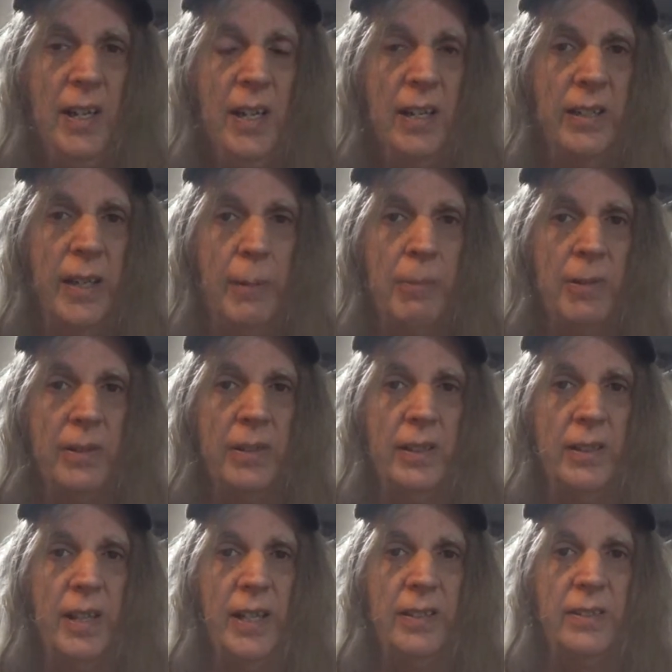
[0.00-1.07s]

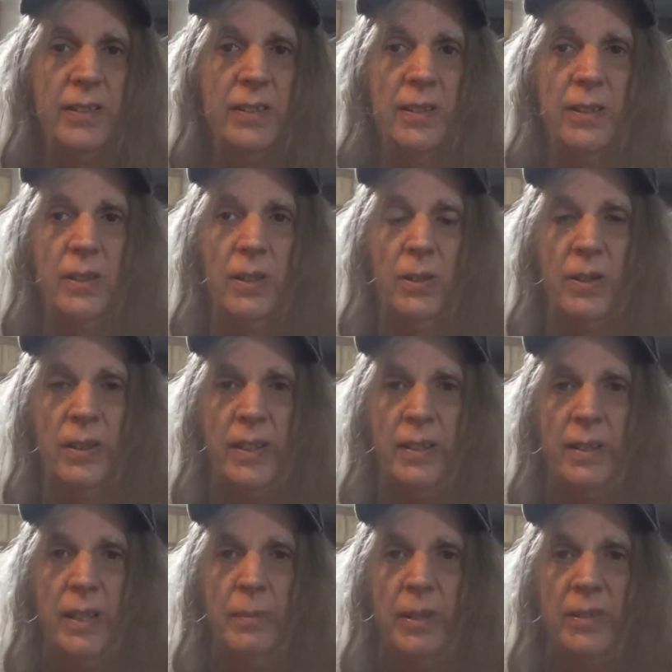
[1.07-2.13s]
And that's, you know,
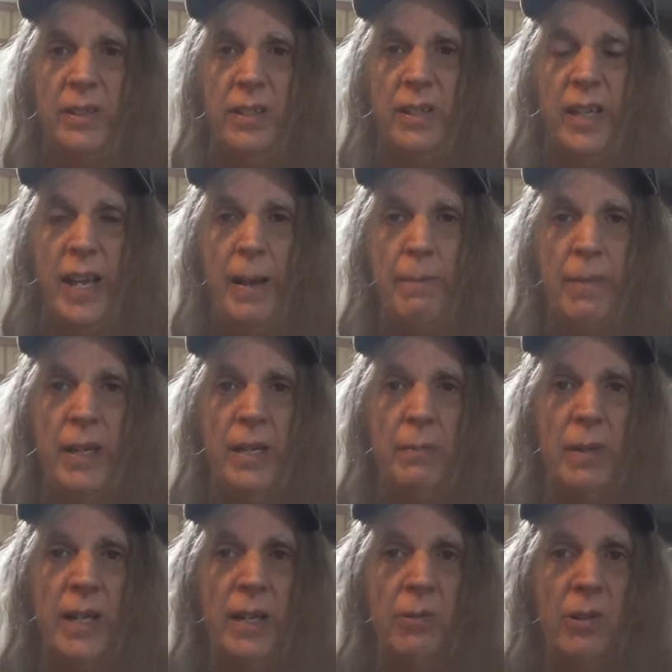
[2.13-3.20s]
limits on
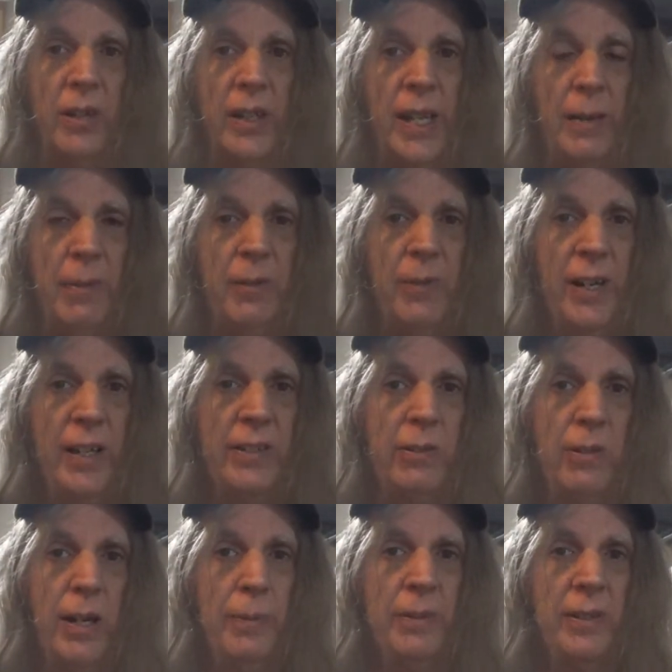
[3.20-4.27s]
campaign money. Well, the campaign finance
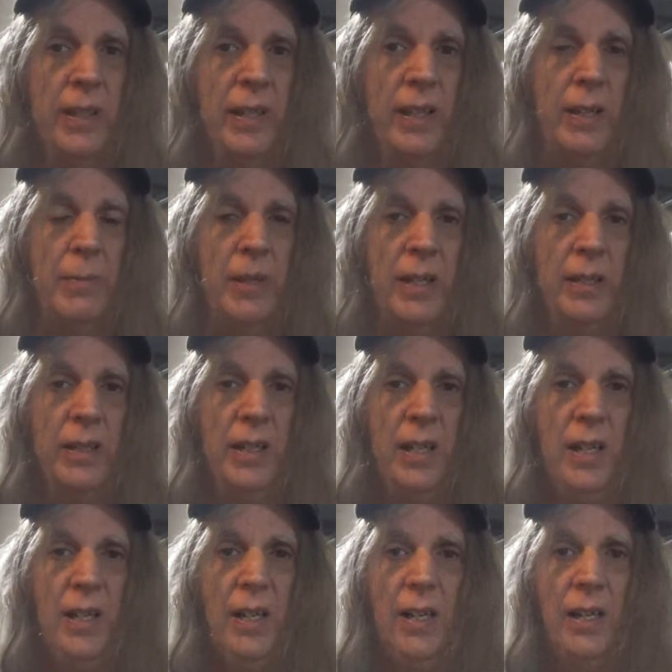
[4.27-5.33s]
corruption, they come in,
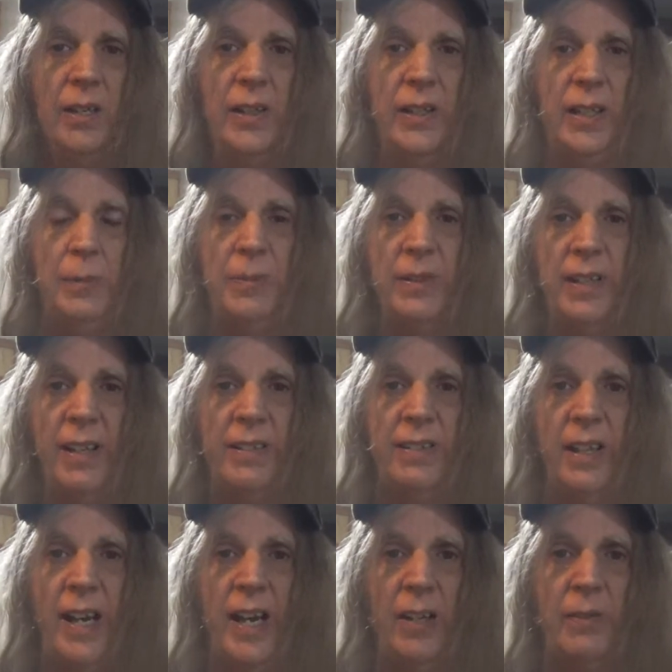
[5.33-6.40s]
they keep the
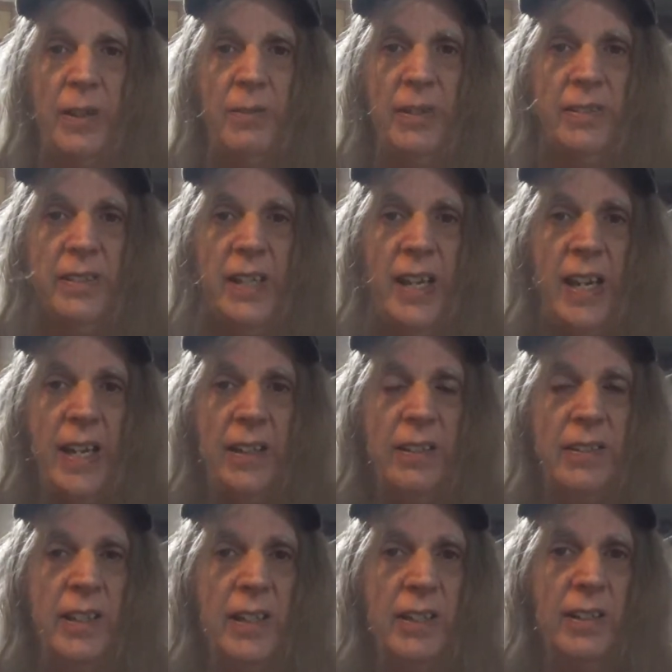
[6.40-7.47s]
Tesla out of every state.
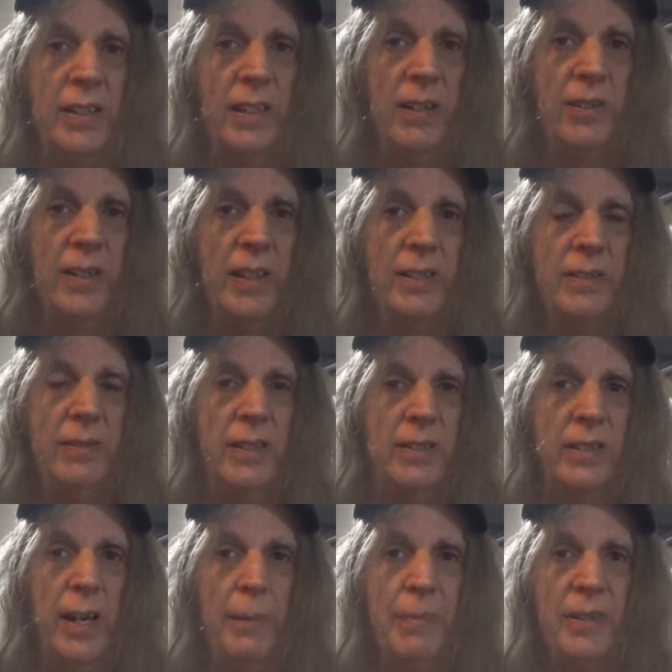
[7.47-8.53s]
They
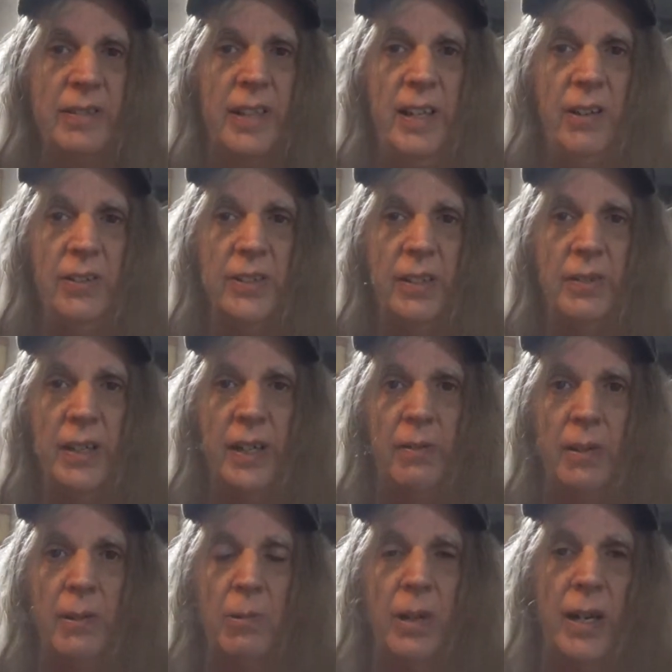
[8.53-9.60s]
stop the sales of it
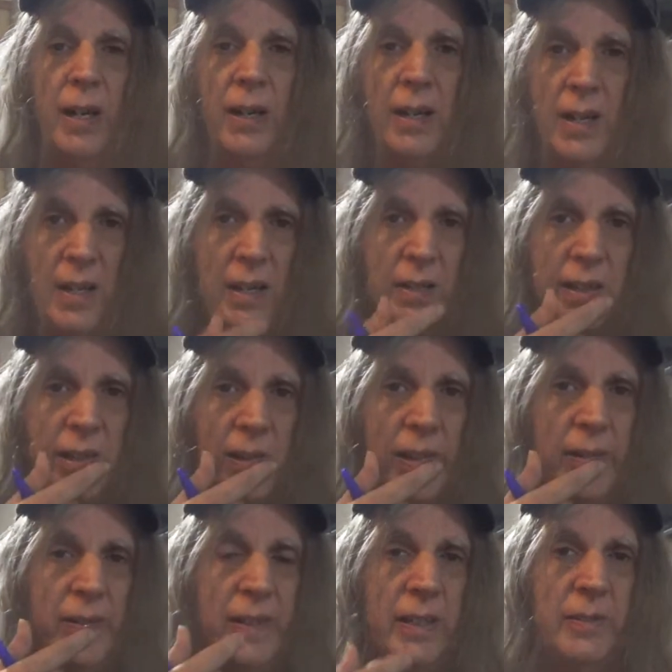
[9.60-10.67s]
everywhere. And they don't
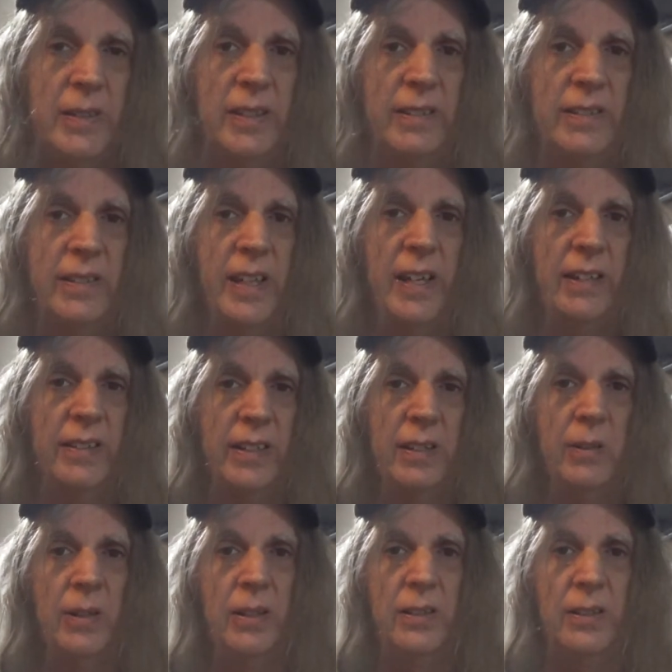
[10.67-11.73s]
even live in these states they
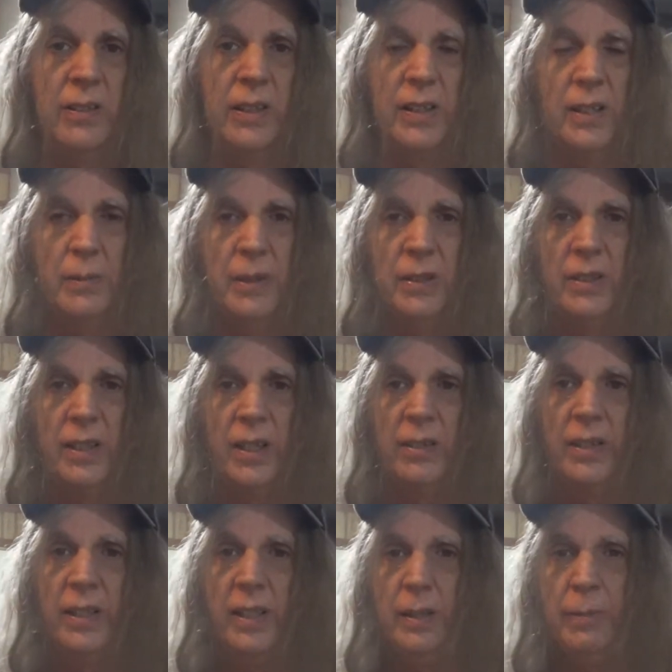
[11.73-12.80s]
go into. They come in there
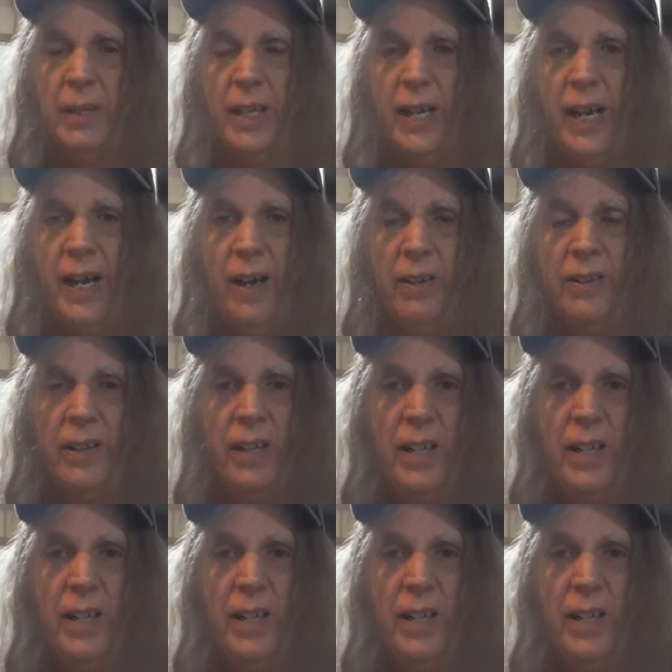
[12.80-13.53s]
and they keep it out.